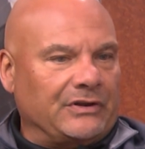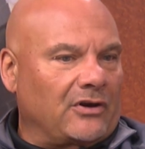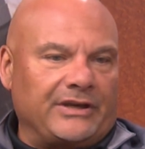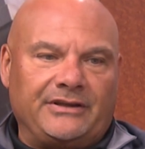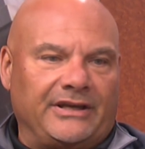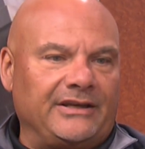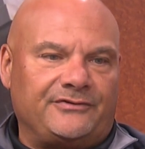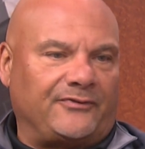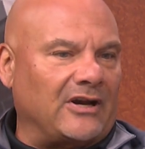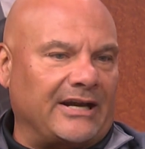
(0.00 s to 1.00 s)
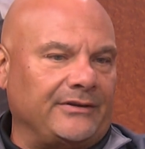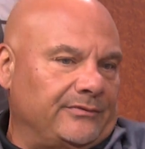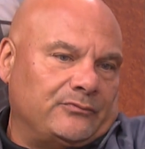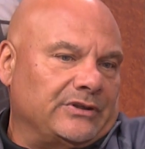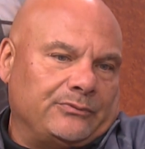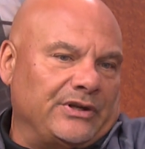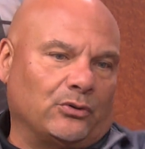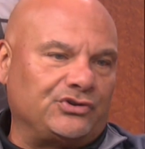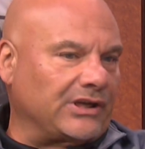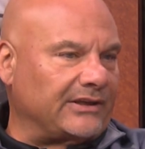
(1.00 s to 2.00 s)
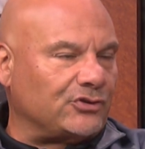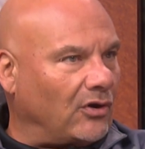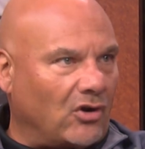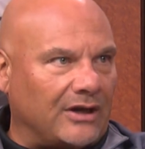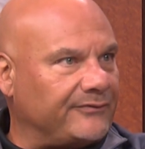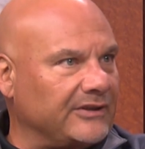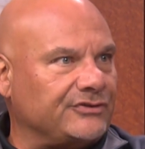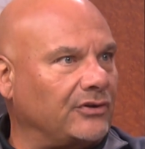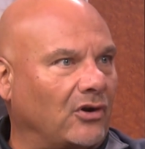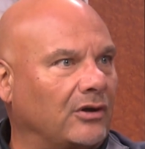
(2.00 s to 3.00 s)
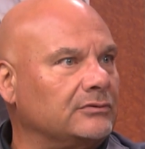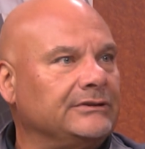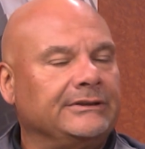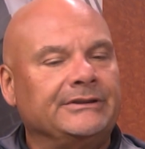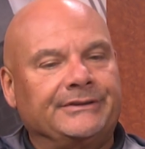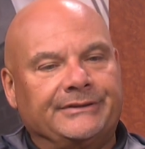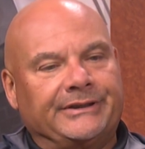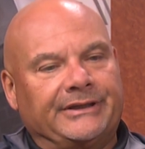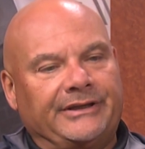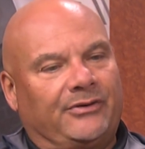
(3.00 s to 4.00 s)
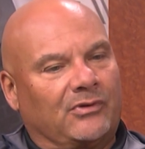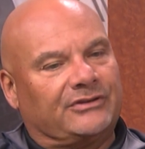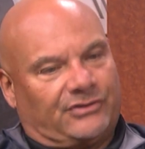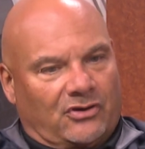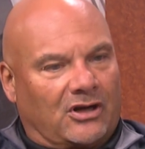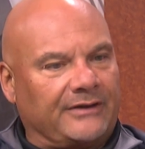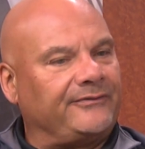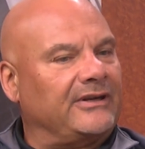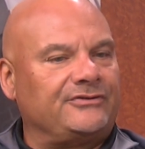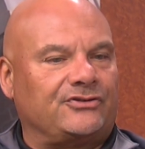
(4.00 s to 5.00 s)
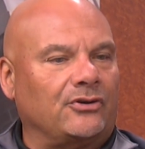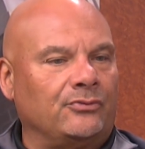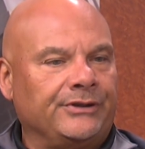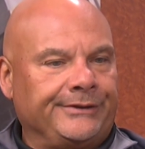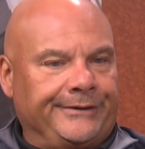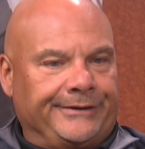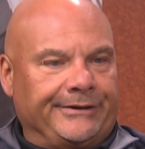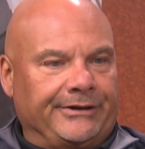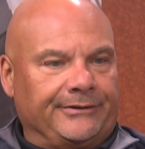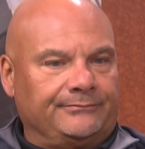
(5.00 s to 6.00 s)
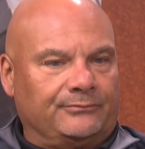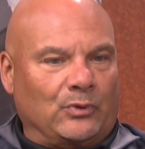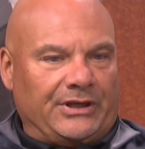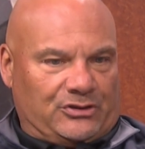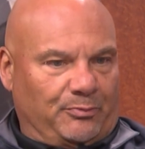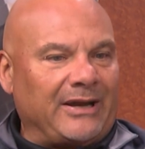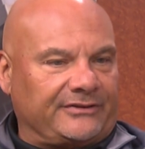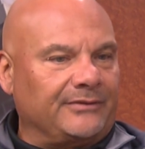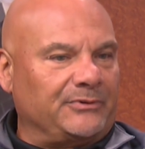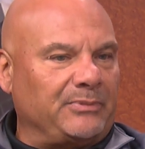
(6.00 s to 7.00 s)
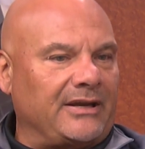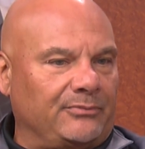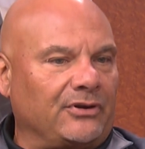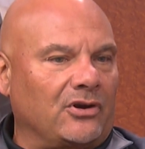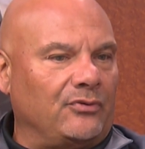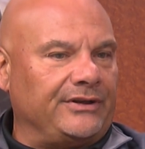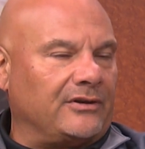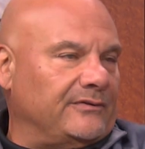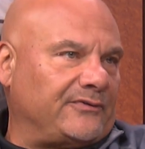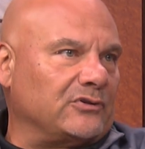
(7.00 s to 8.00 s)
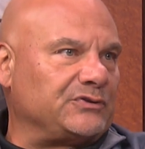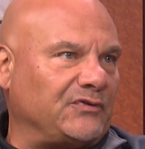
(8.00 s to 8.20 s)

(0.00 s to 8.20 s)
he's fine. We don't change our offense at all. He runs the offense. So we expect him to be able to go in there. And for his